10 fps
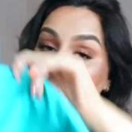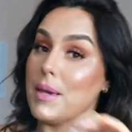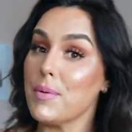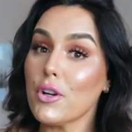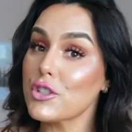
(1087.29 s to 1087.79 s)

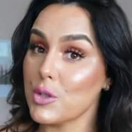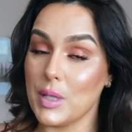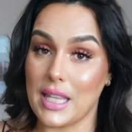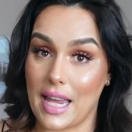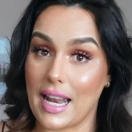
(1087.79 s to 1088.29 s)
people are
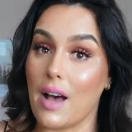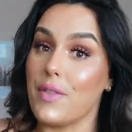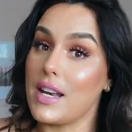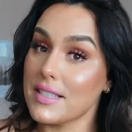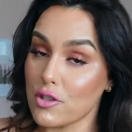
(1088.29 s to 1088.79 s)
doing that now.
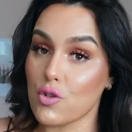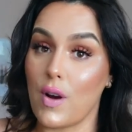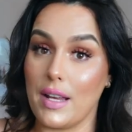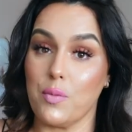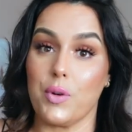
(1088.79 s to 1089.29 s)
That is a
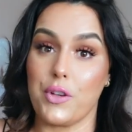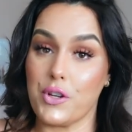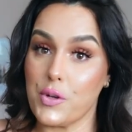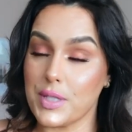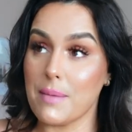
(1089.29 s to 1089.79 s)
trend where they're
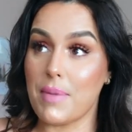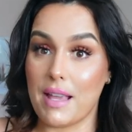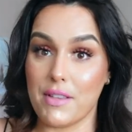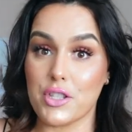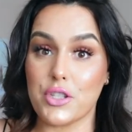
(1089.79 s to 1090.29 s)
using
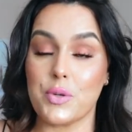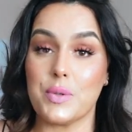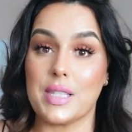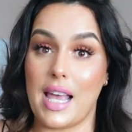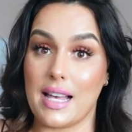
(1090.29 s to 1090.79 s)
bathing
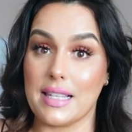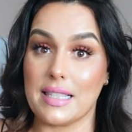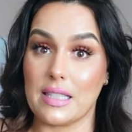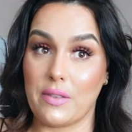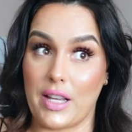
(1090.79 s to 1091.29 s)
suits
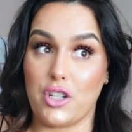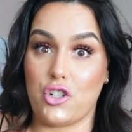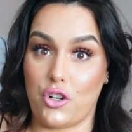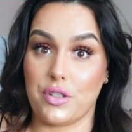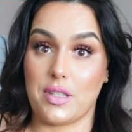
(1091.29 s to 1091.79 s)
as like
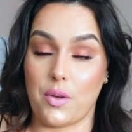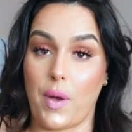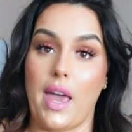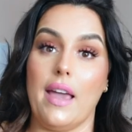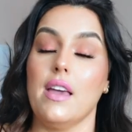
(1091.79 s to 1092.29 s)
shirts,
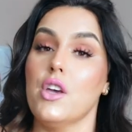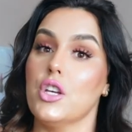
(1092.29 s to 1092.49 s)
okay?